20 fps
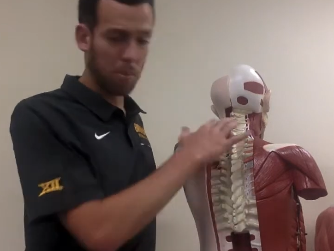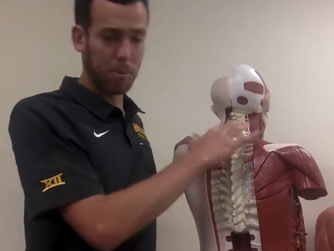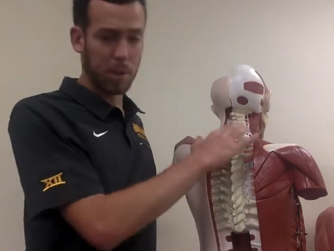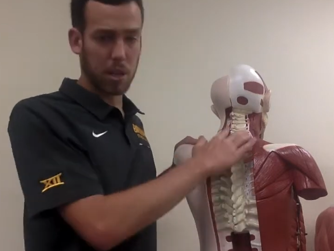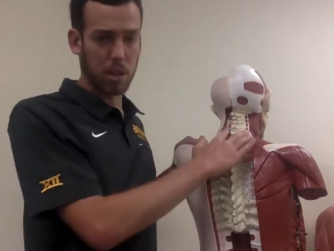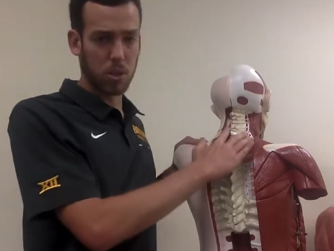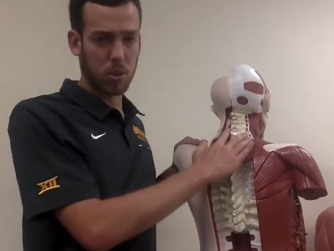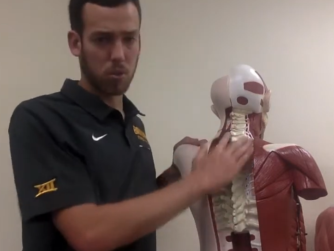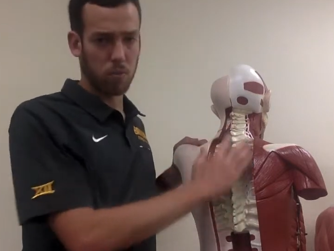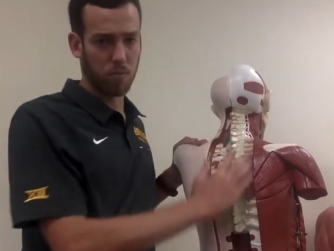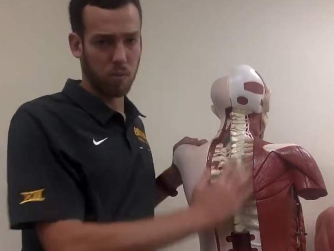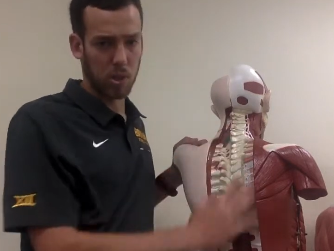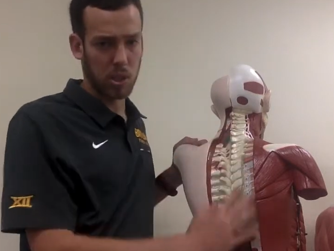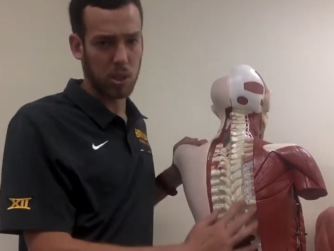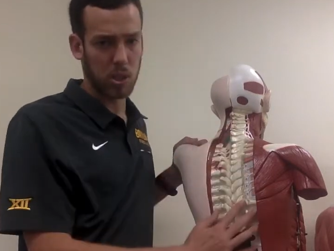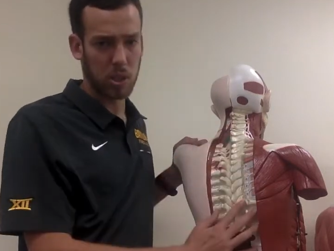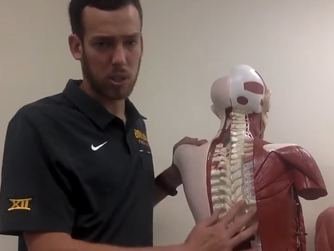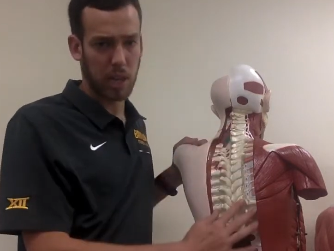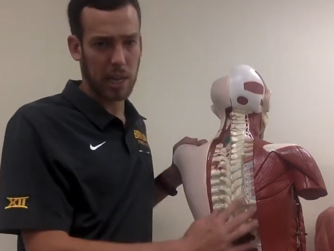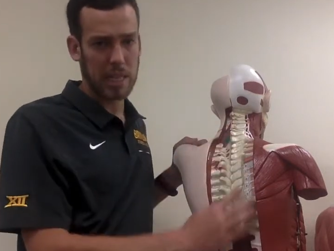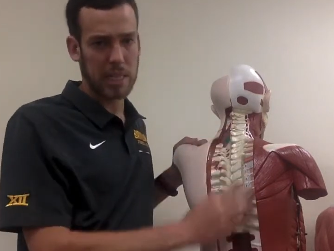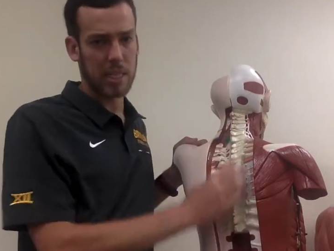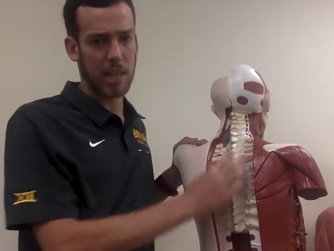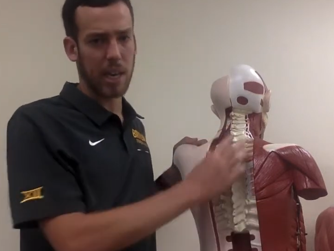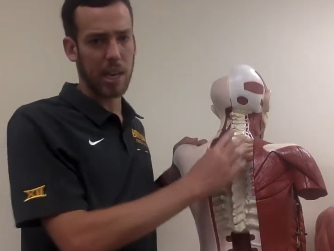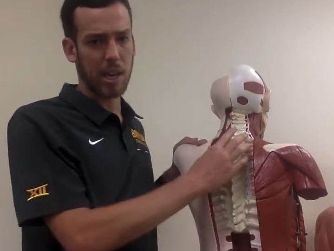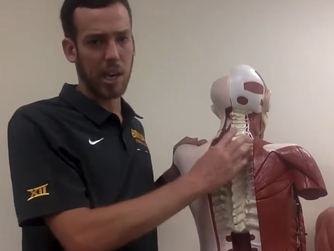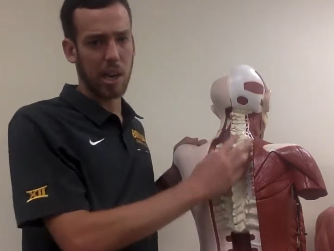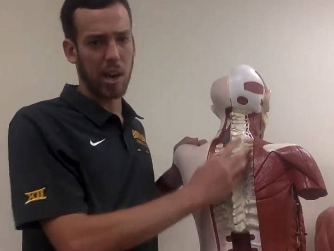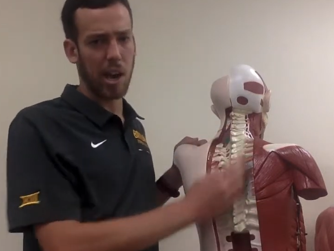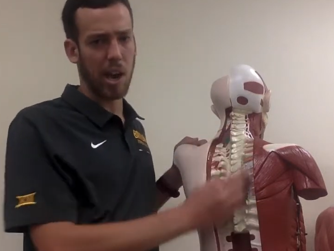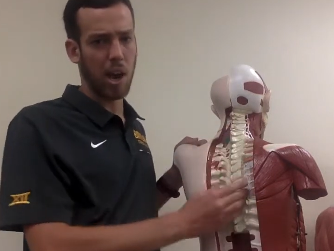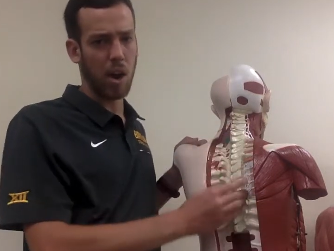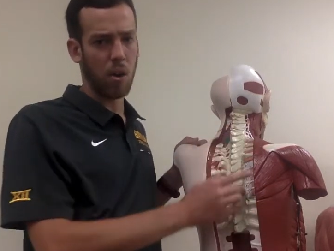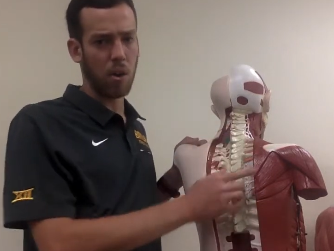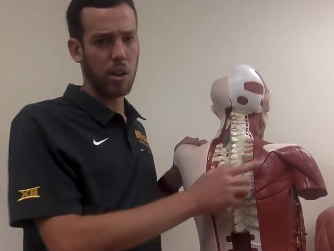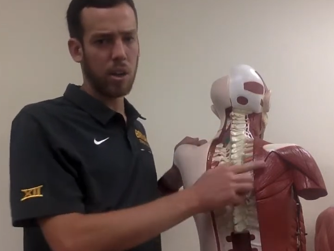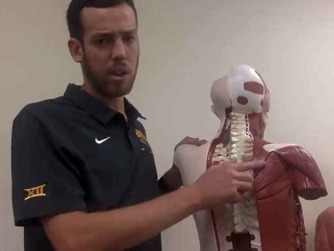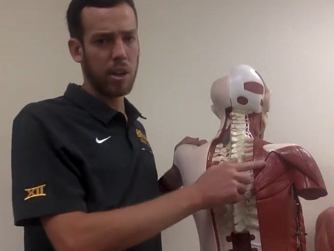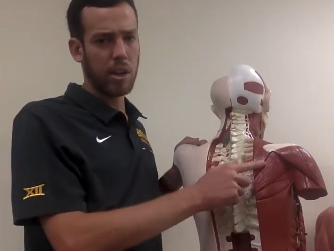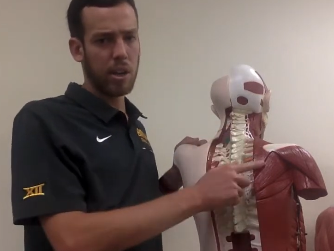because what's dissected out,